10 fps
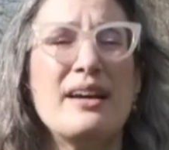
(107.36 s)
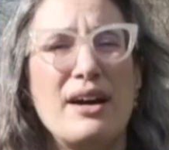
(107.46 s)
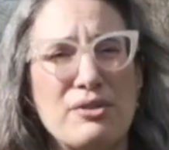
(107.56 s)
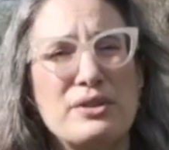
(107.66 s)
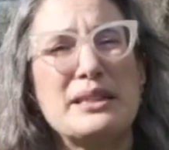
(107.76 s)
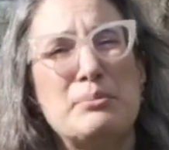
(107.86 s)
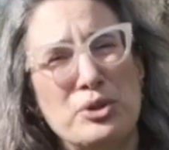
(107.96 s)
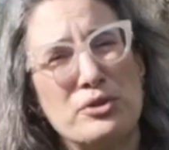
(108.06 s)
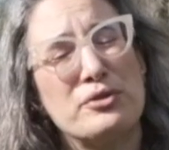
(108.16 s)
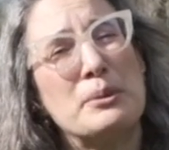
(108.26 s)
a really
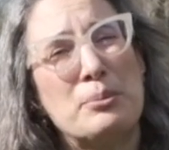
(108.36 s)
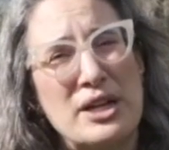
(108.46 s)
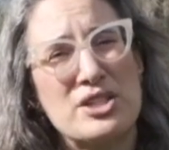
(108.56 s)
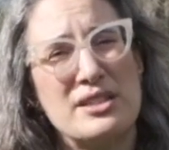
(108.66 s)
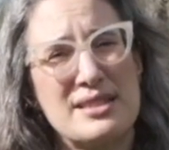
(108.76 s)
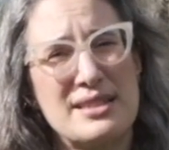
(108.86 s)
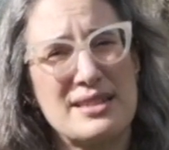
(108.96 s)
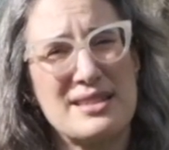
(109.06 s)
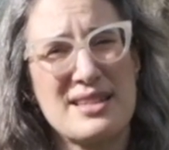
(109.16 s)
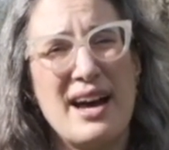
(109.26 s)
beautiful impressionistic
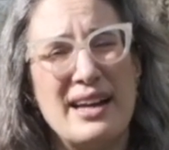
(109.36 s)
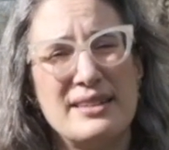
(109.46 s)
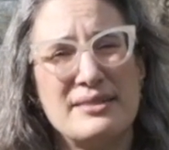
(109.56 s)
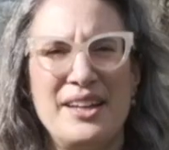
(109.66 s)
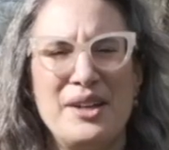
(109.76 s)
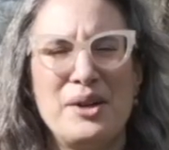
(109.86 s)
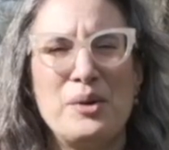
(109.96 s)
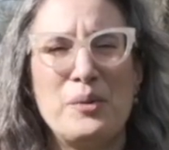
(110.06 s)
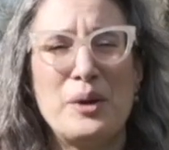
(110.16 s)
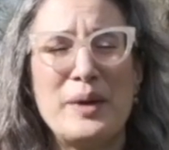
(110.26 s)
design.
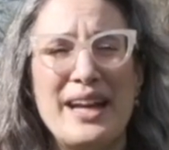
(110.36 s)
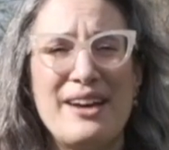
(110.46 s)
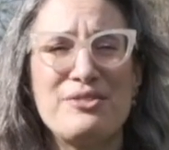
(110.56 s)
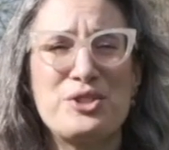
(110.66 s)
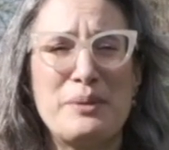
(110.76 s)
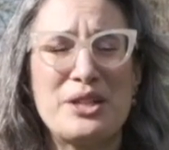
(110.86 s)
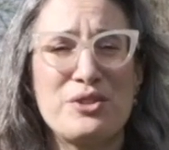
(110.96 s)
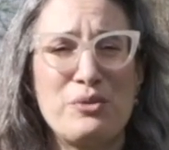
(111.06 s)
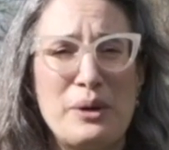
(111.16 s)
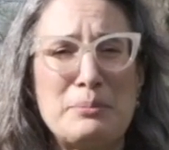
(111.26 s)
When we have too much
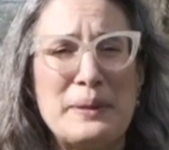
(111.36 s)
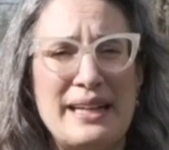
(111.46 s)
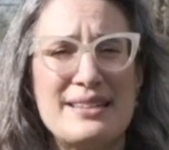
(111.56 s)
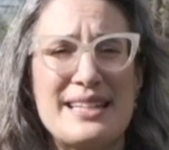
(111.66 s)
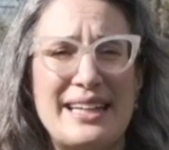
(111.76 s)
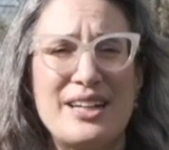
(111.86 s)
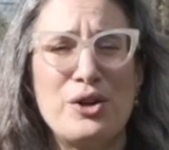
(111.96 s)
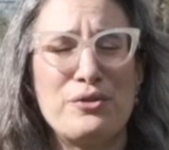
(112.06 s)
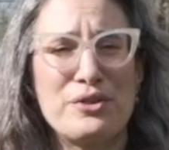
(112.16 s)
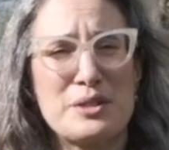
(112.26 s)
of one plant taking
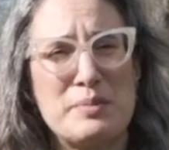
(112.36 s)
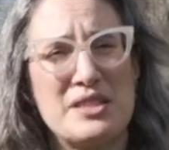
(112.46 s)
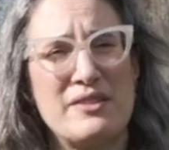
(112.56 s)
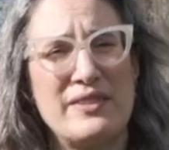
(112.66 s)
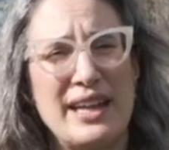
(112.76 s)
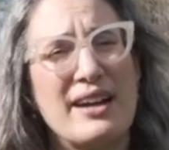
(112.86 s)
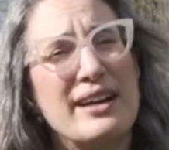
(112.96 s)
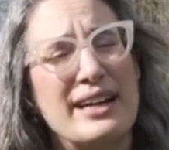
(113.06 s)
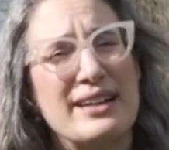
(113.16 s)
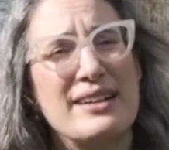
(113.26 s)
over a specific
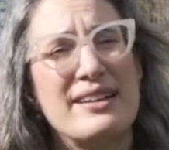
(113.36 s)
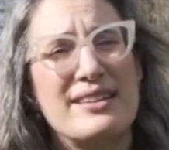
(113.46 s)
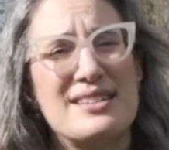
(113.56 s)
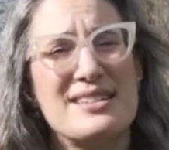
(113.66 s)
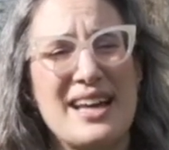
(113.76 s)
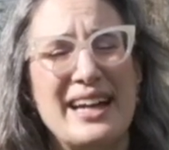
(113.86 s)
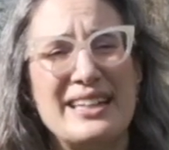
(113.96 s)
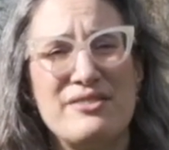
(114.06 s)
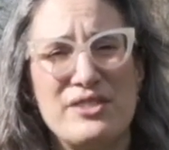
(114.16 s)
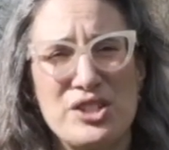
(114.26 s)
area, the design
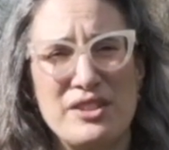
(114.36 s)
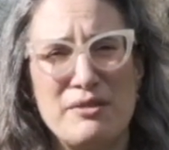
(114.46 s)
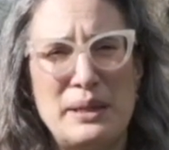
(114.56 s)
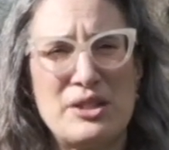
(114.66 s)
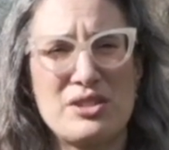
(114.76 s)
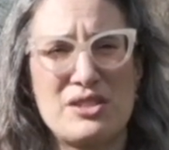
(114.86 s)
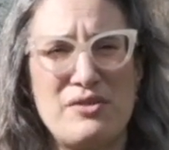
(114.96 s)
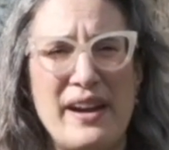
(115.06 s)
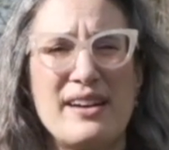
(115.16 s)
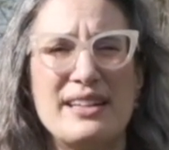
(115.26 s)
and vision of Beatrix
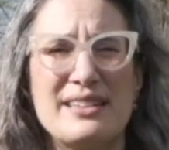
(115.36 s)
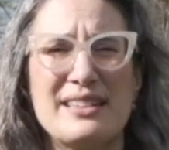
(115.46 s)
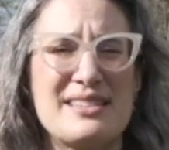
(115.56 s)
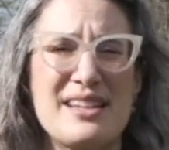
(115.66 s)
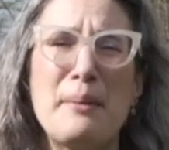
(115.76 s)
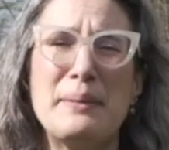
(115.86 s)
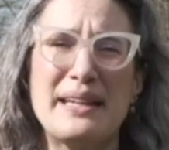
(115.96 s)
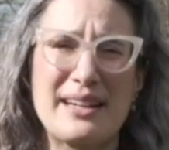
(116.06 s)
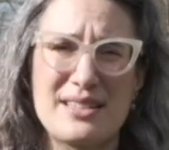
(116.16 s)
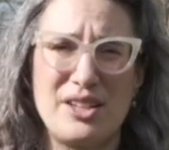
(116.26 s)
Farrand is not being
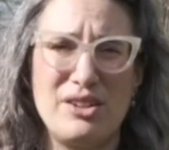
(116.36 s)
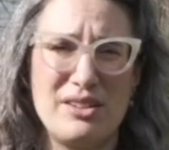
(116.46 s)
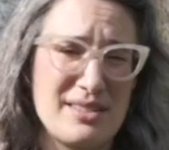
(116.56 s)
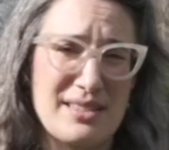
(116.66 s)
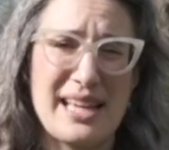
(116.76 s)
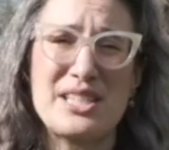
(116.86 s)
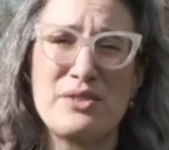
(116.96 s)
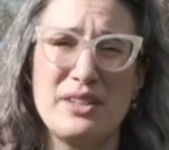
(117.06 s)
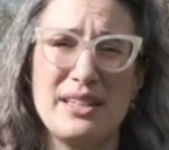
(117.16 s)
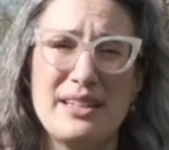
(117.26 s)
executed
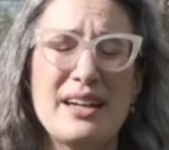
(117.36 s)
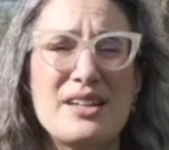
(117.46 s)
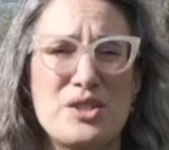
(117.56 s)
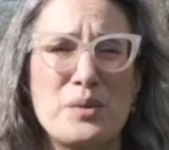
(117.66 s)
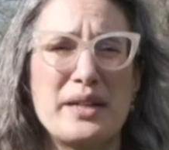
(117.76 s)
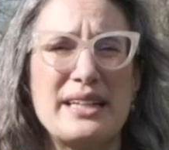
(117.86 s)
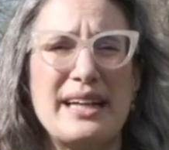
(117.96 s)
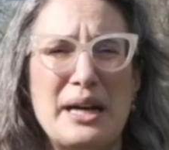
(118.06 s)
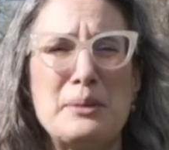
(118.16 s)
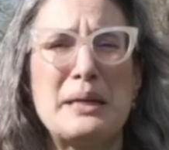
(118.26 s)
successfully, so we're going to
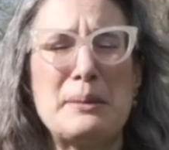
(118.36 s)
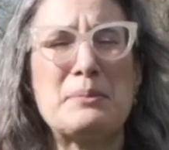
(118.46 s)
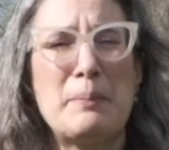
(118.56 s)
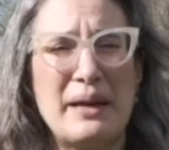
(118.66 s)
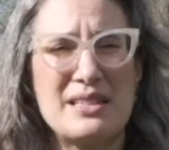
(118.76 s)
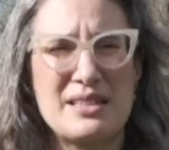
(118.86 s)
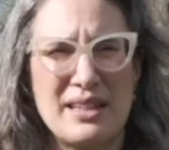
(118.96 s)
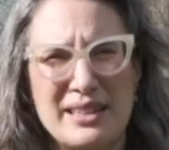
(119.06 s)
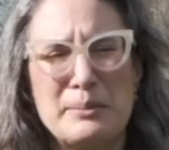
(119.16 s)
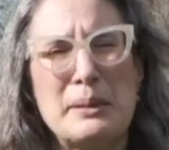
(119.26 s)
help keep the beds a
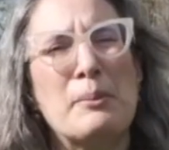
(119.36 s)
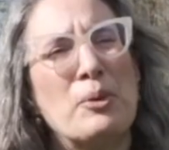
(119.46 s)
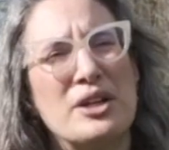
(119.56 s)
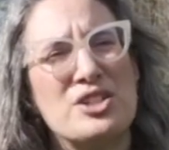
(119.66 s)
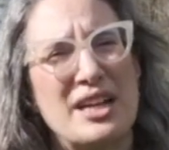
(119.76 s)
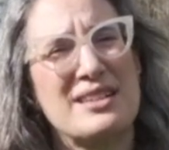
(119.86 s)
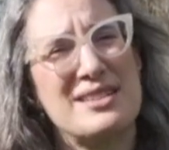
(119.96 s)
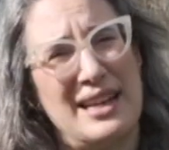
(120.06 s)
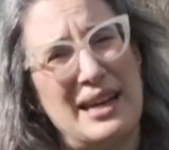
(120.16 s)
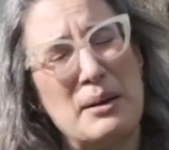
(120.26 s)
little bit more in check
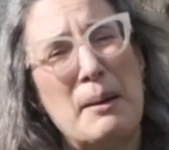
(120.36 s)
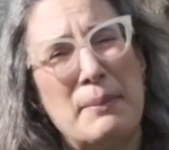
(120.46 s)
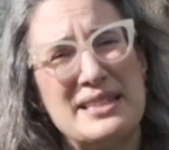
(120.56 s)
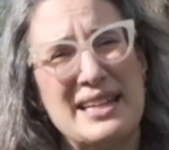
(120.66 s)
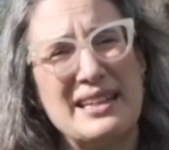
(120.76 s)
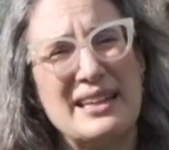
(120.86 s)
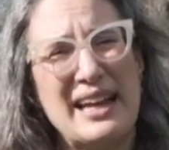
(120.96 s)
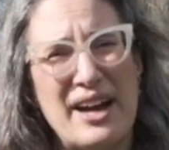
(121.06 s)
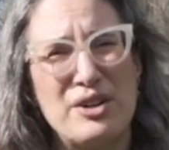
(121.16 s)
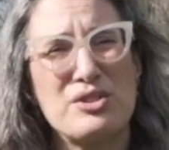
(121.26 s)
today by taking
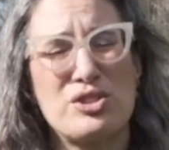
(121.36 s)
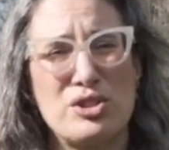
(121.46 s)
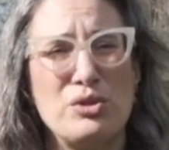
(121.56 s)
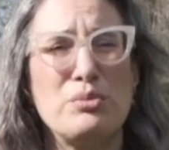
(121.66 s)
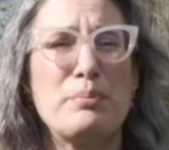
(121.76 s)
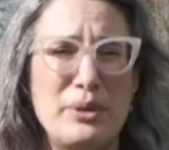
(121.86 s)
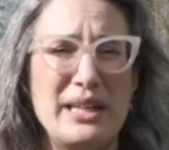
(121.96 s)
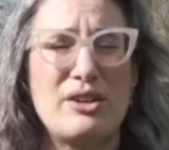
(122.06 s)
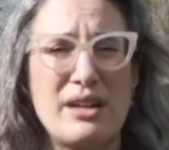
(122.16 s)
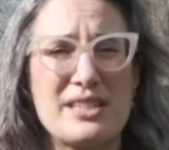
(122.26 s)
out two pretty
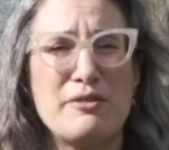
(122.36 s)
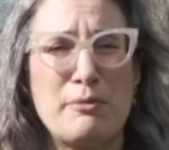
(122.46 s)
aggressive